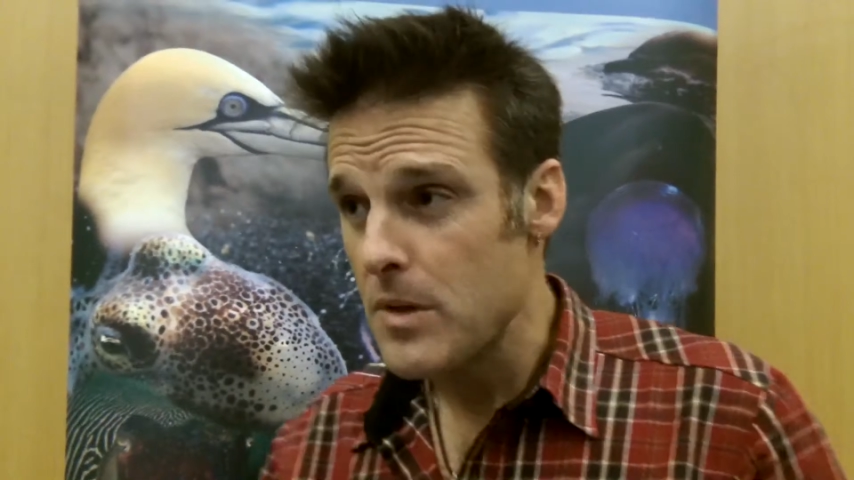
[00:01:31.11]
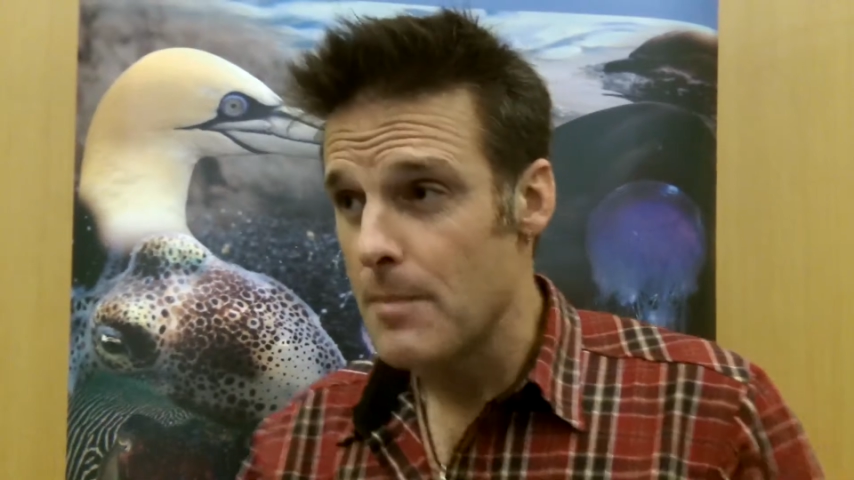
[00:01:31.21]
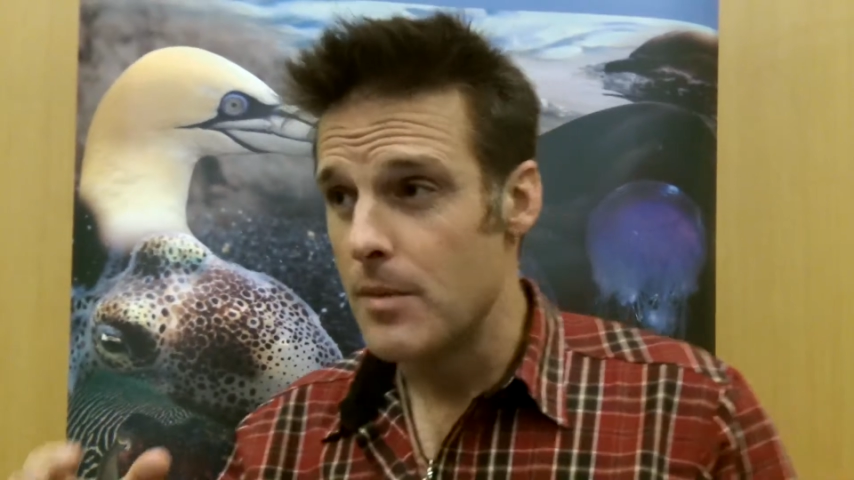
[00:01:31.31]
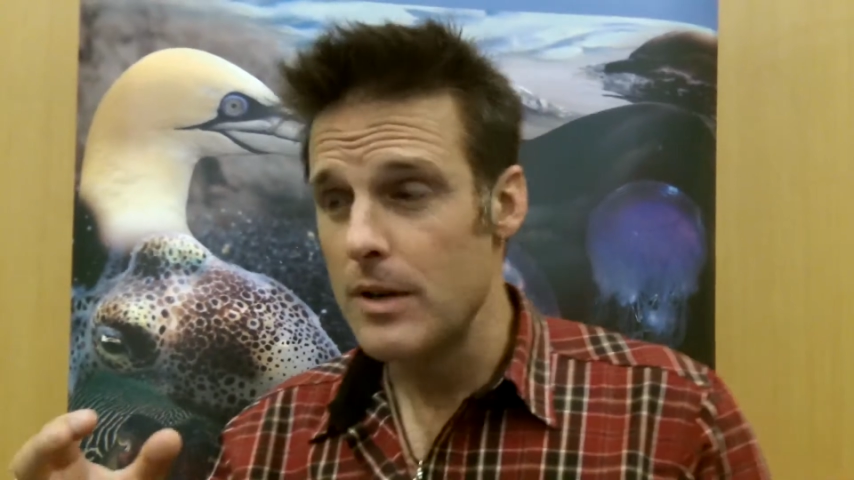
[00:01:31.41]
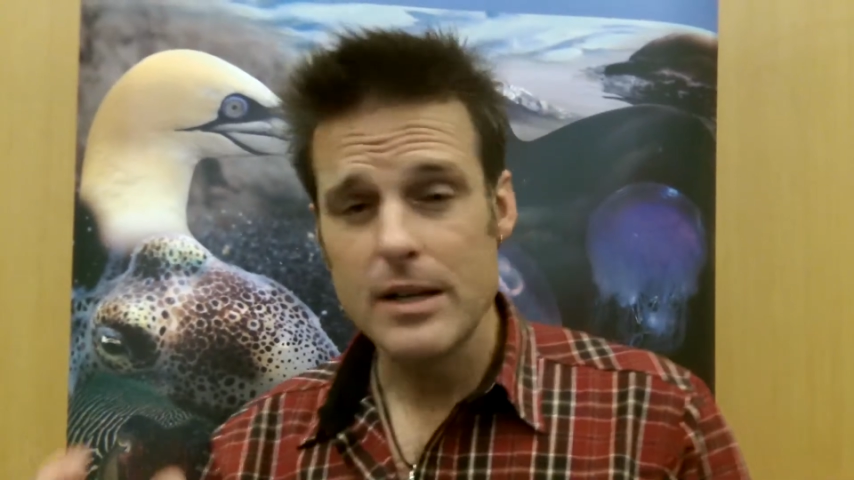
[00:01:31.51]

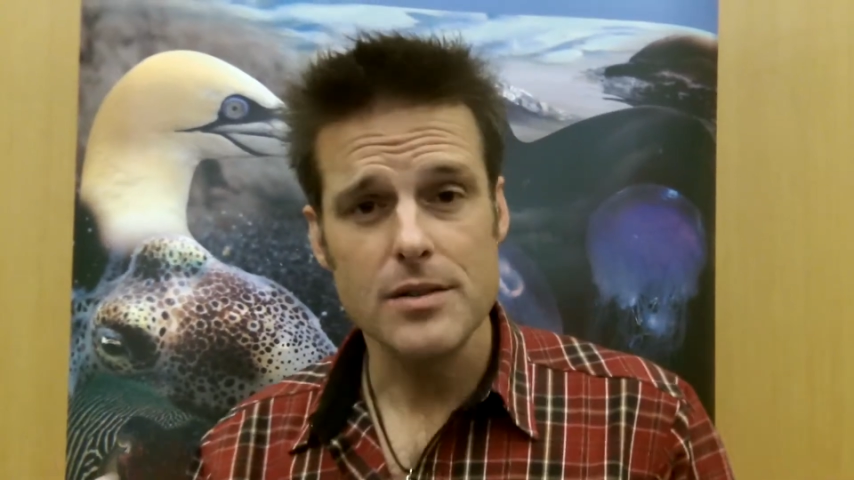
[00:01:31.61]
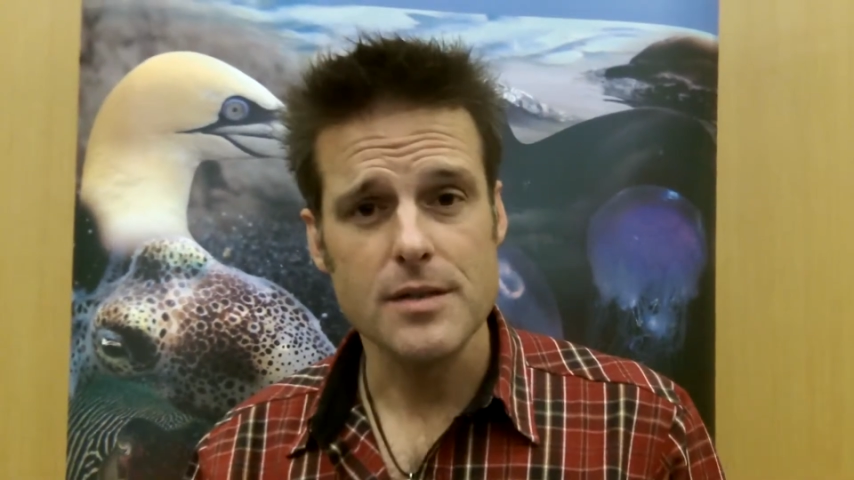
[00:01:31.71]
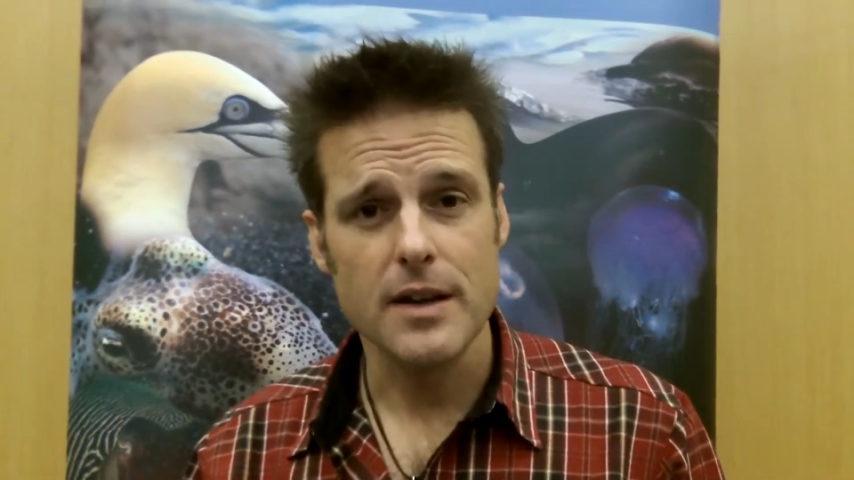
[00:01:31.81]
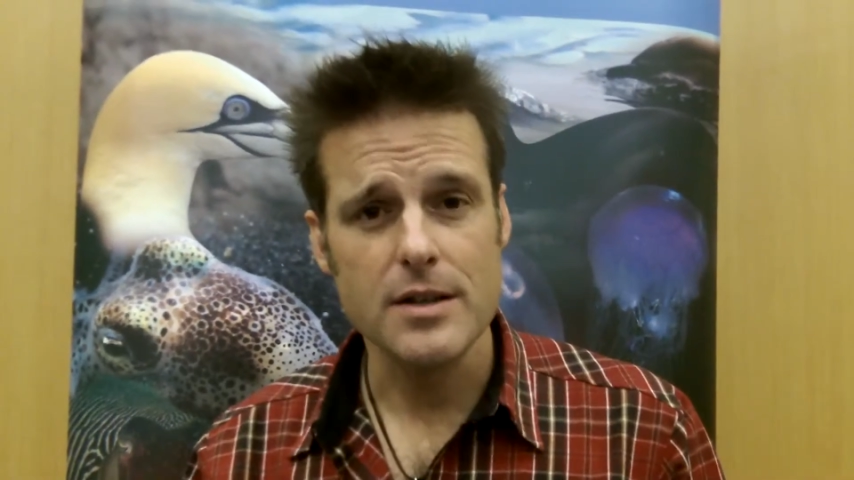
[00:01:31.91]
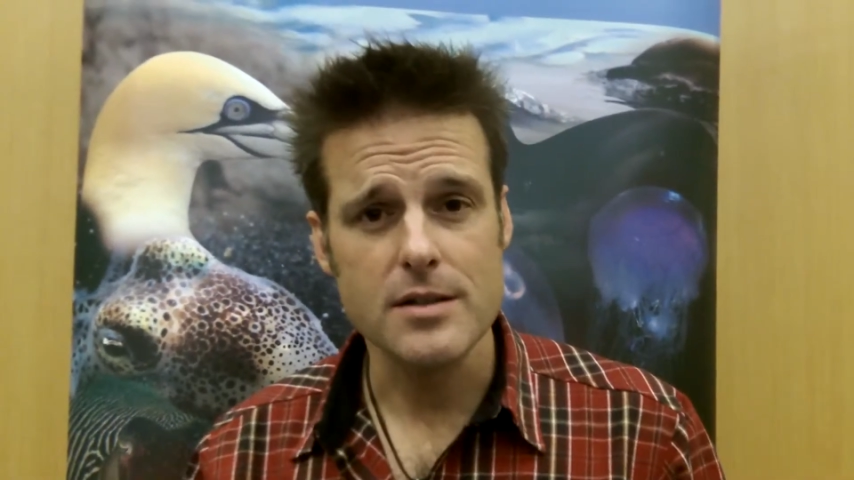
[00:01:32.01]
Marine
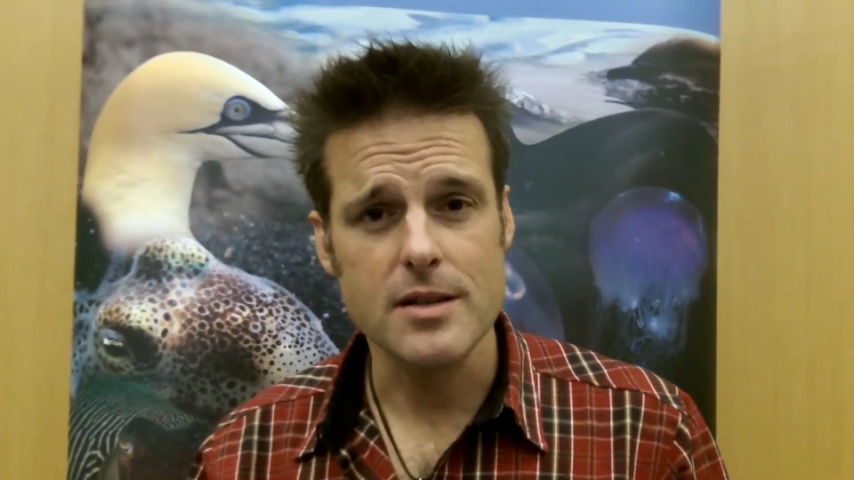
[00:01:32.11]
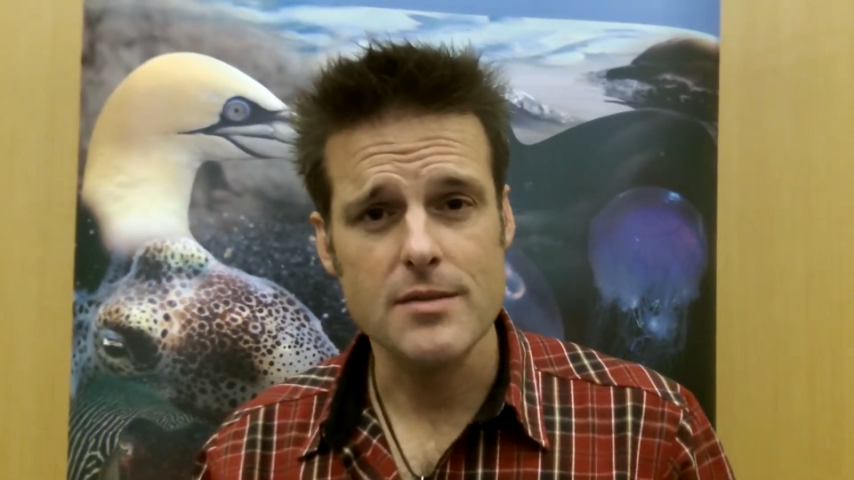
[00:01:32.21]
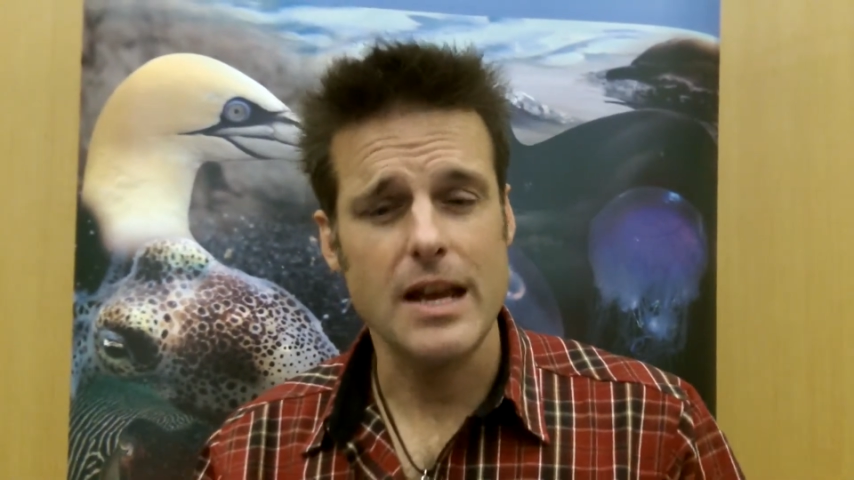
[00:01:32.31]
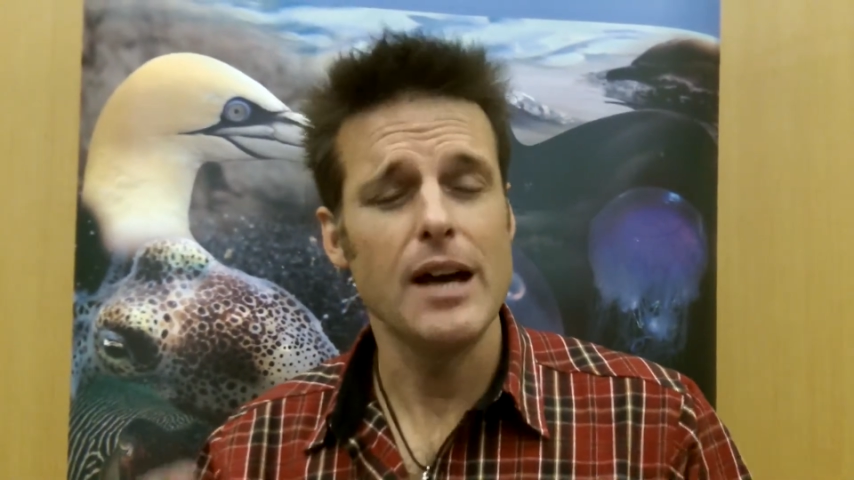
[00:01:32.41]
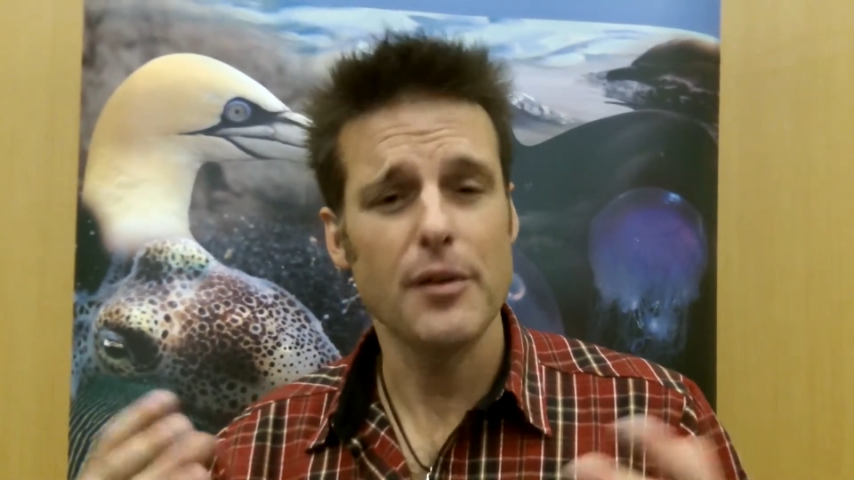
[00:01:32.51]
conservation zones,
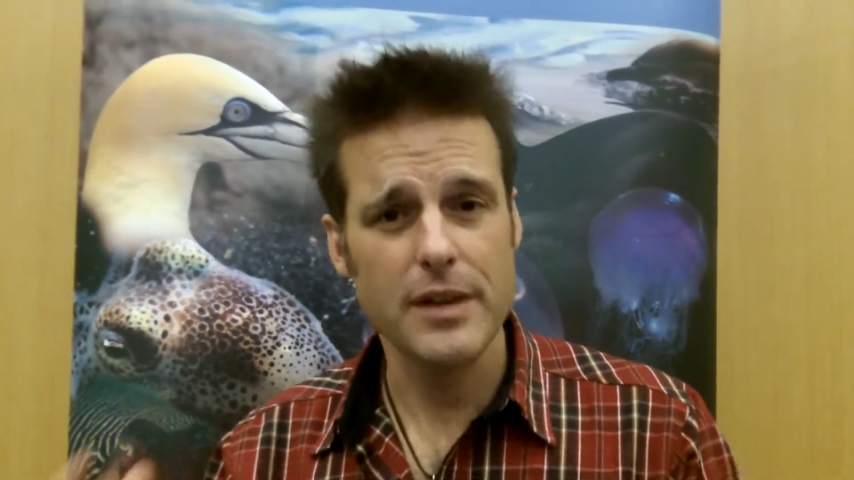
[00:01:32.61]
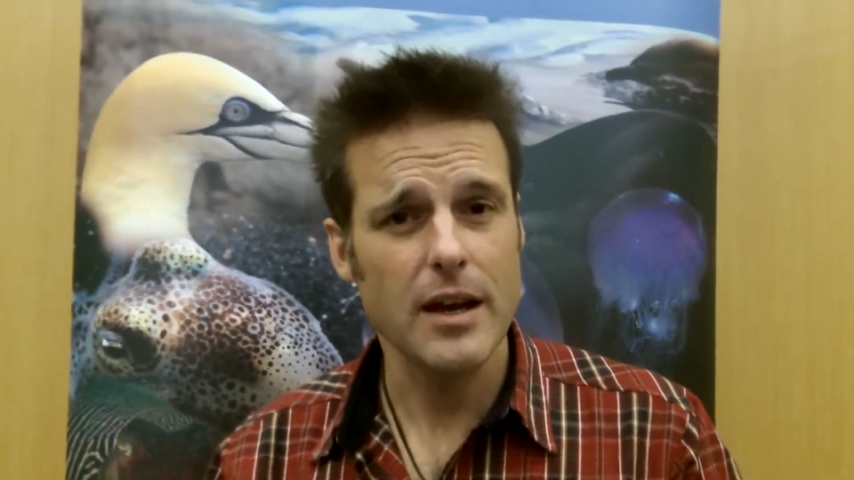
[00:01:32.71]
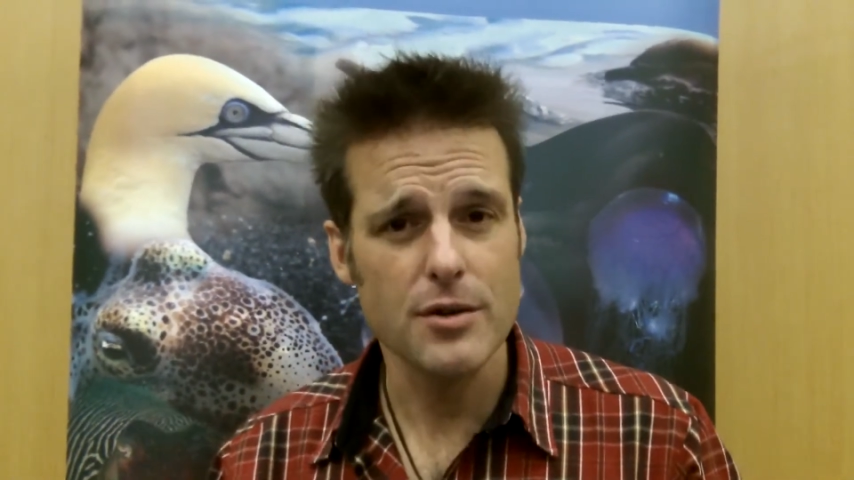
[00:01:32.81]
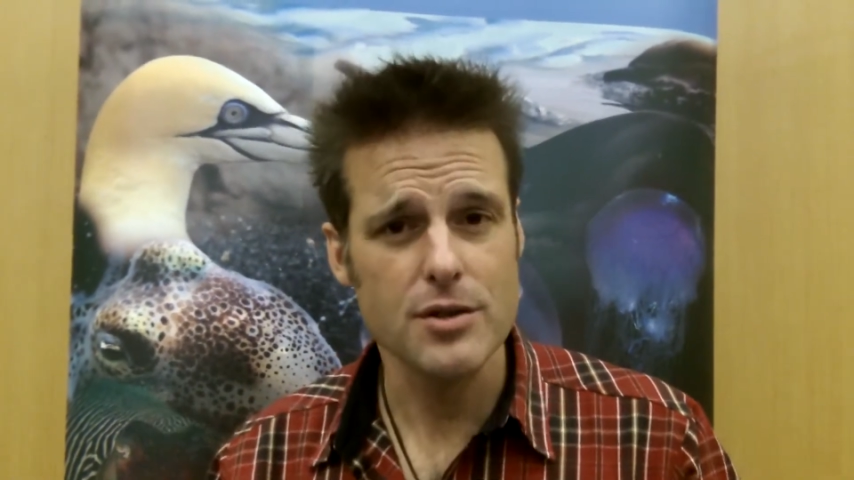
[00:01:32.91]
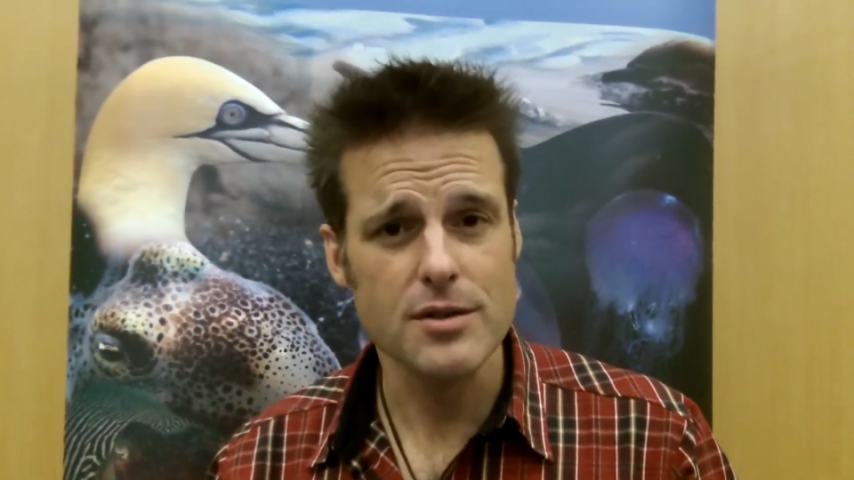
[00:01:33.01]
healthy
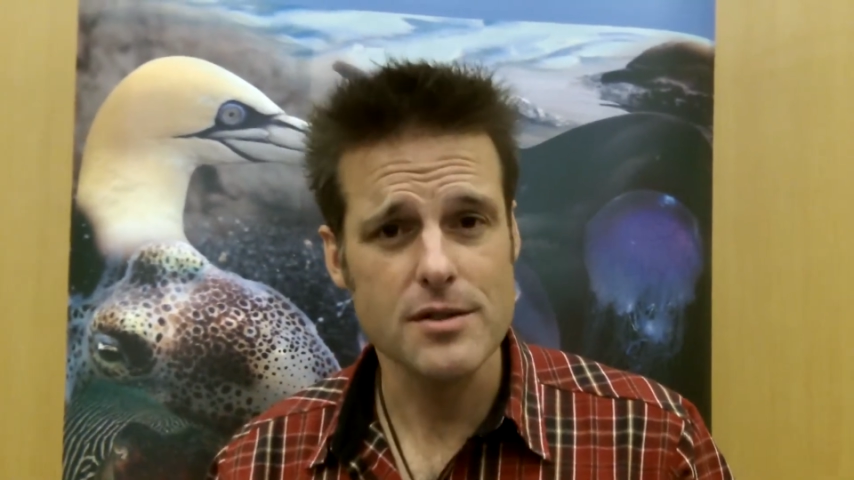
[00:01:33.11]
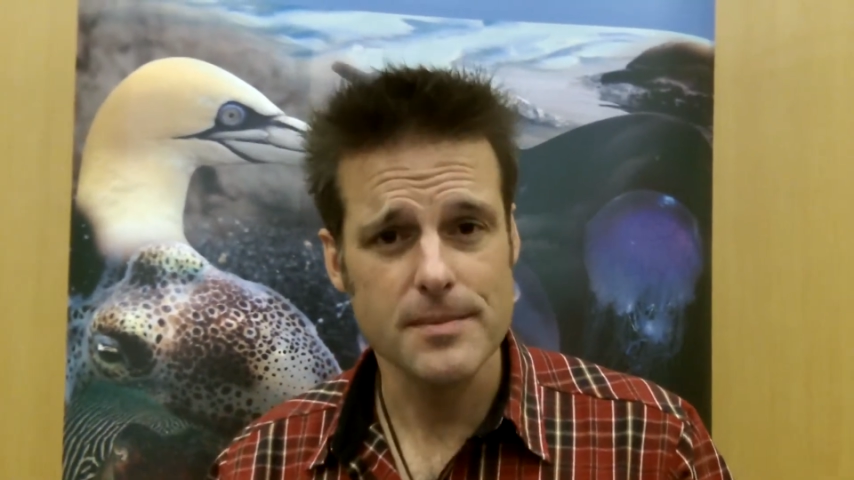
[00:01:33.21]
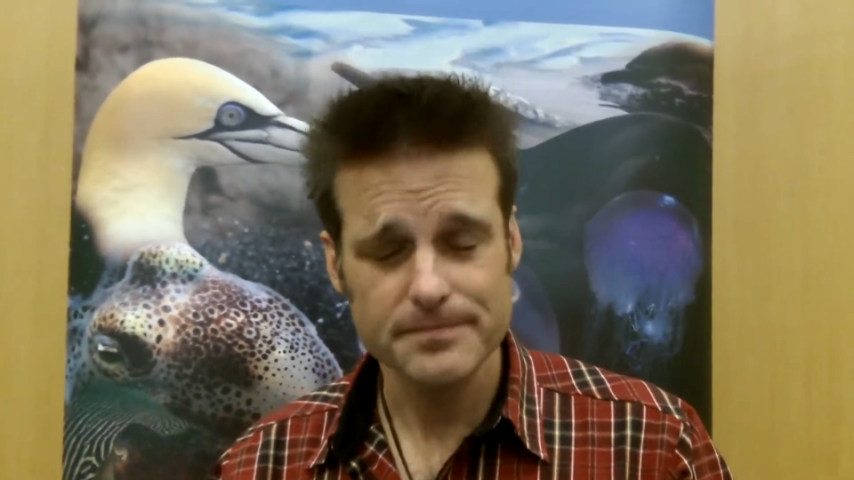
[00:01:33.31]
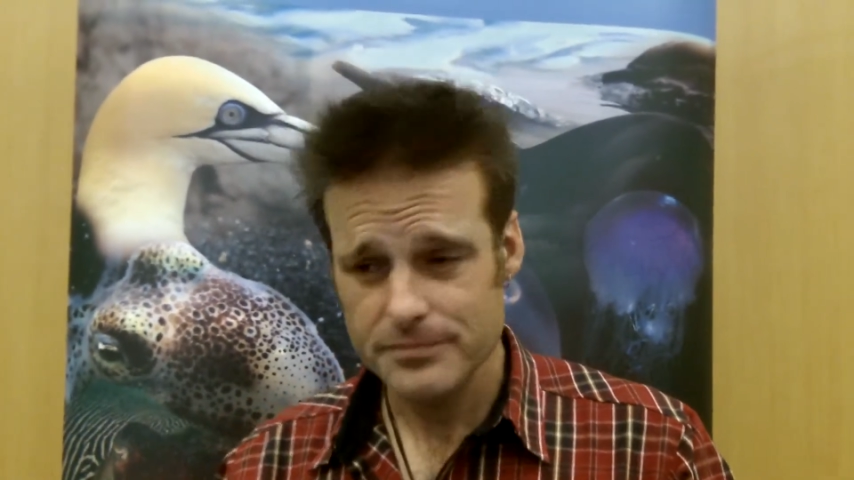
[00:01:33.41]
oceans,